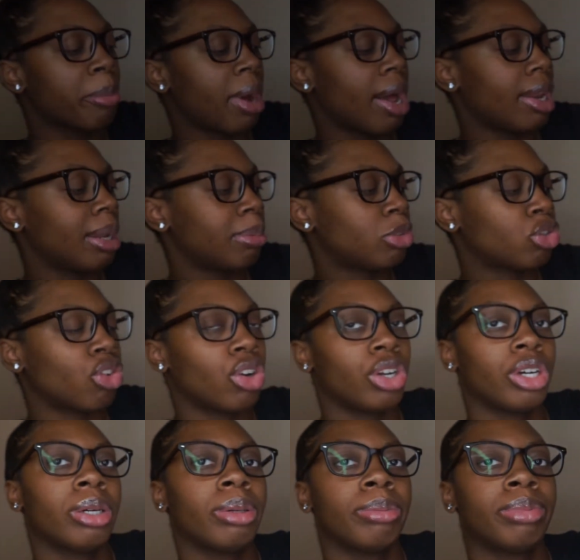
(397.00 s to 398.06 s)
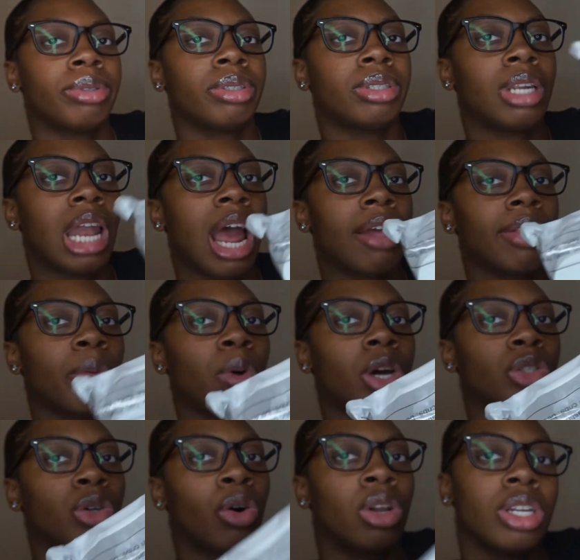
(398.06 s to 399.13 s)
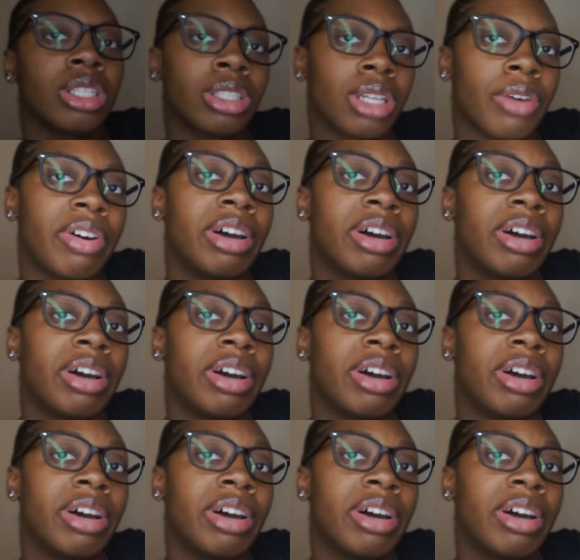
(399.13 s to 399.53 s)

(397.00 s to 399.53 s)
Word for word: my lip scrub. And I have to wash all this stuff. I